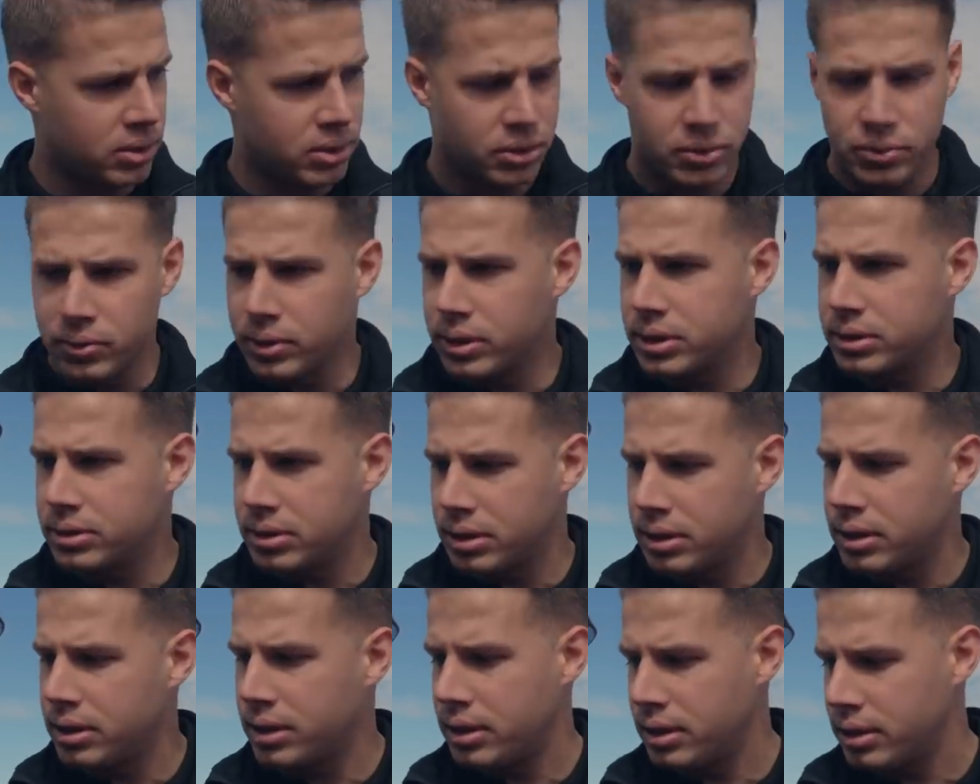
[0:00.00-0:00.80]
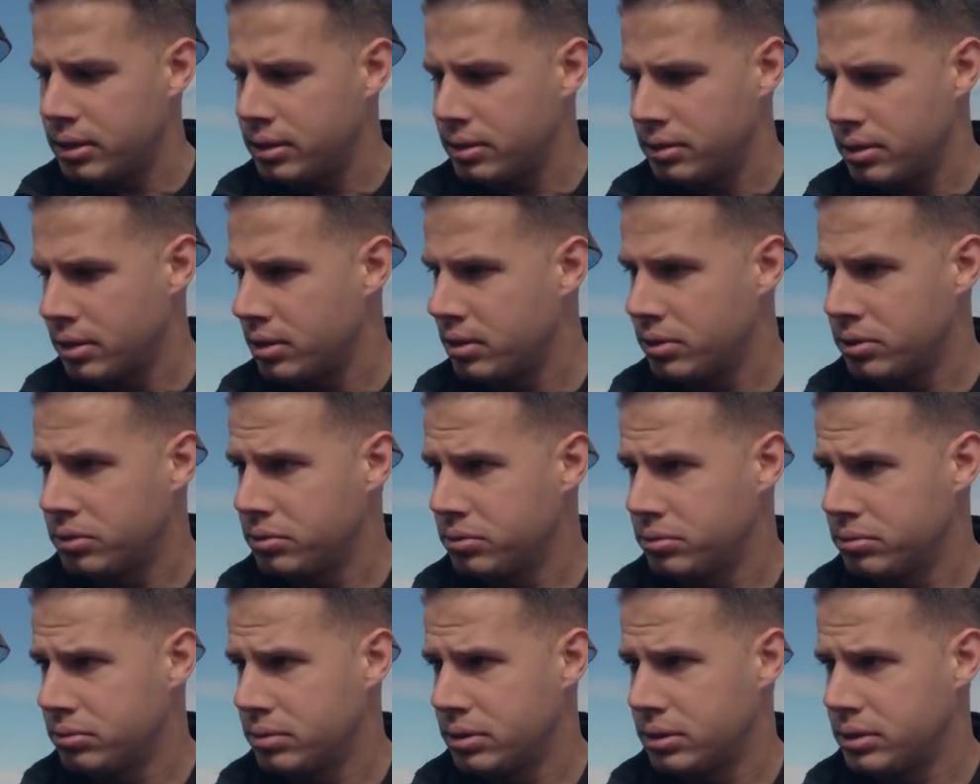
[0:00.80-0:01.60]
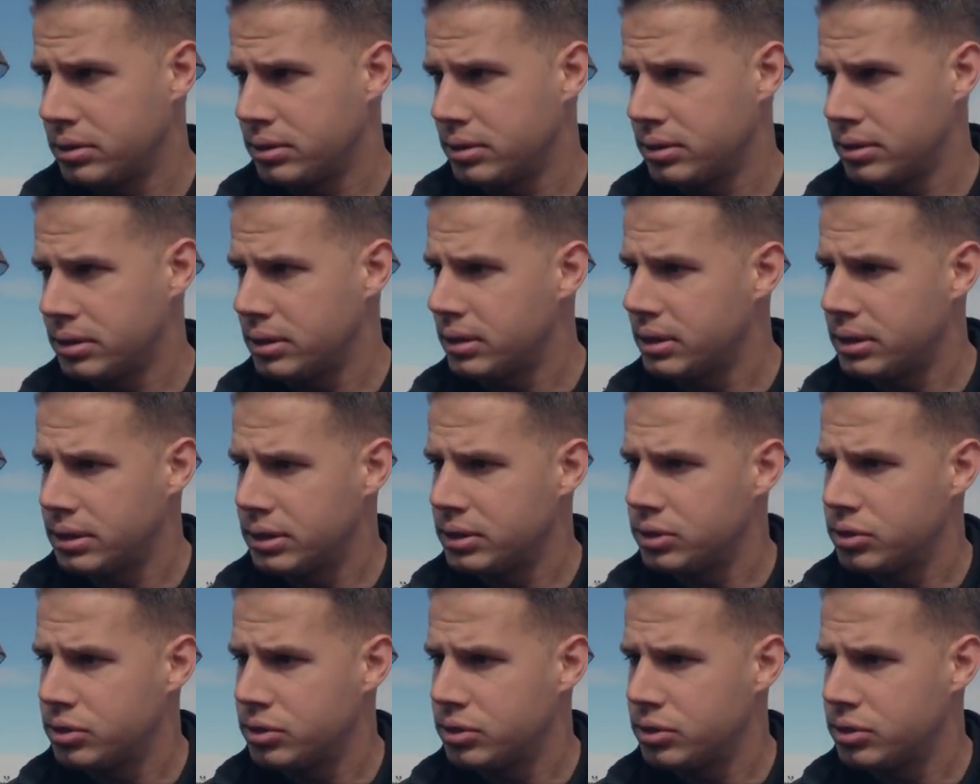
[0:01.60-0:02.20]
onwards, uh, you know, uh,